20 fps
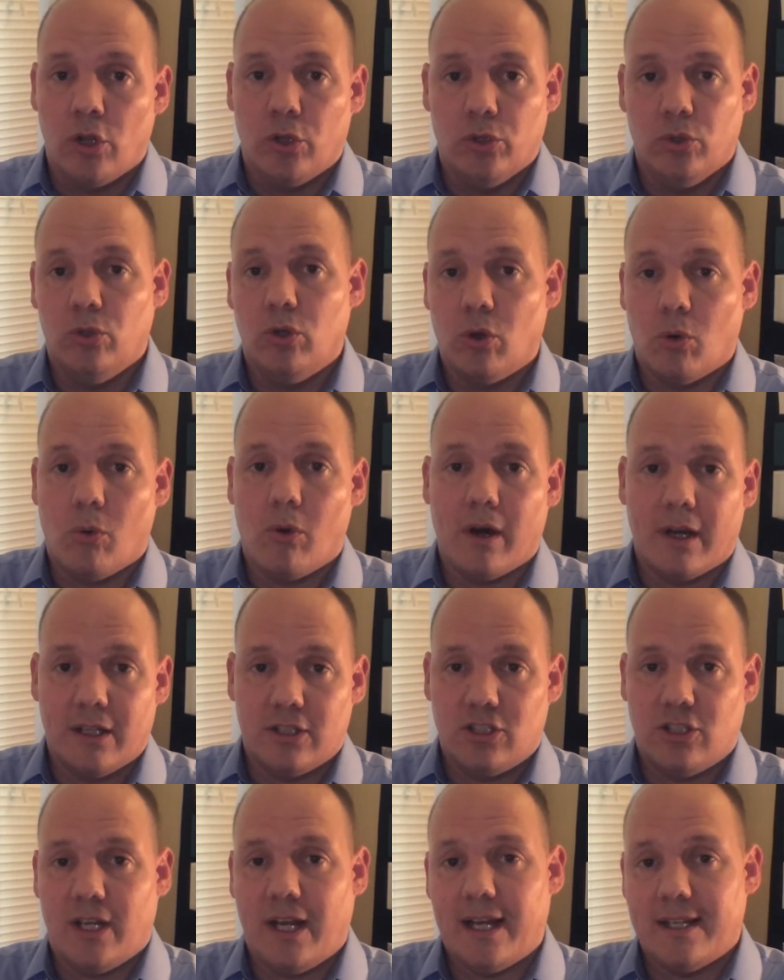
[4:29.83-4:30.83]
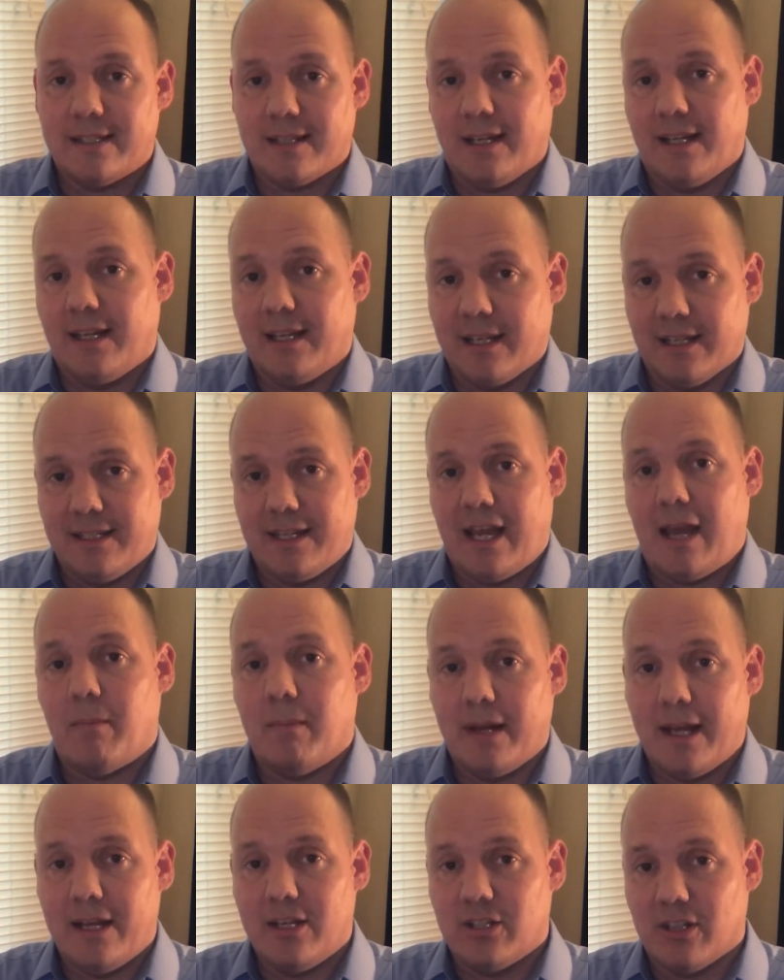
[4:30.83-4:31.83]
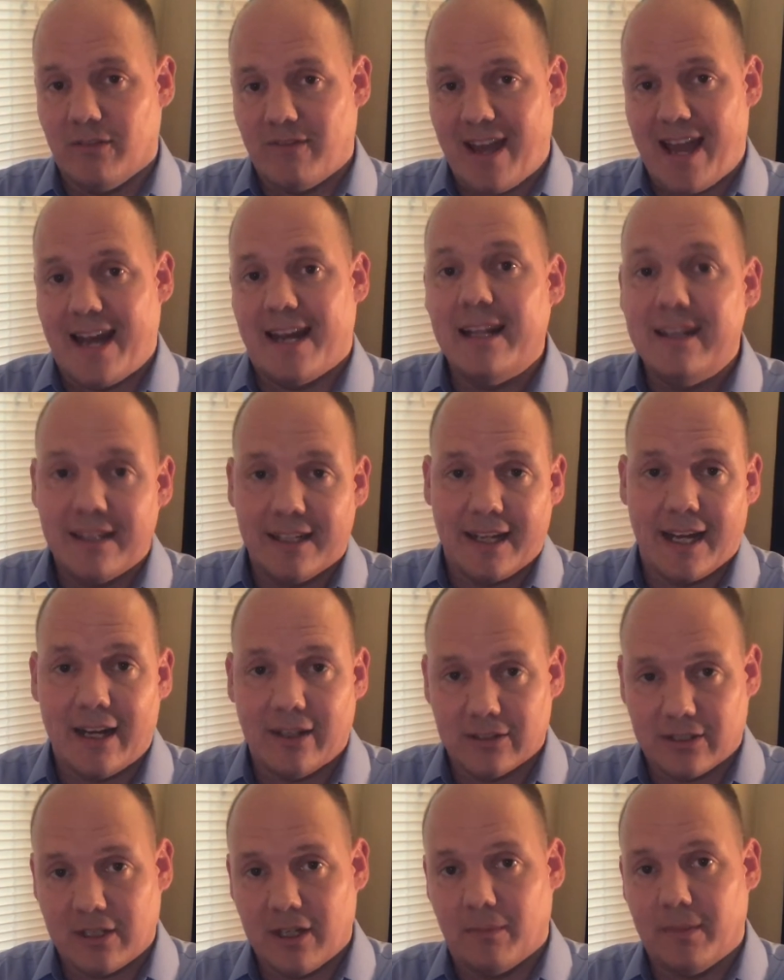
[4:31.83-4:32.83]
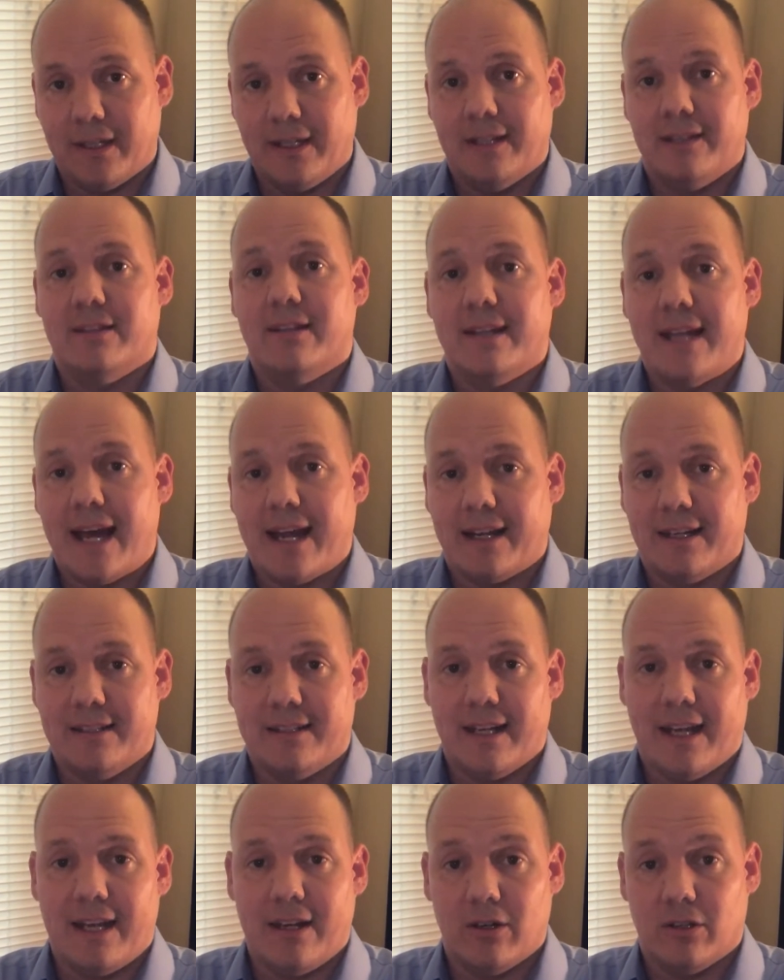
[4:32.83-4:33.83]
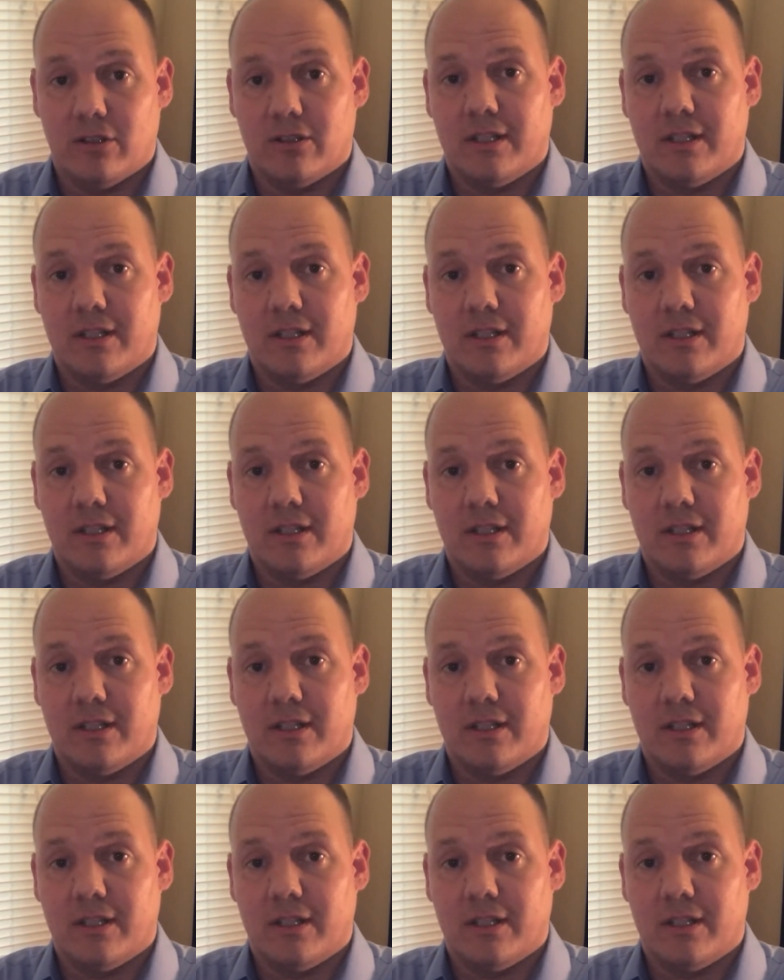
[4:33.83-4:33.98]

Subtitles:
you don't want to chance any contamination of anything else coming into that container,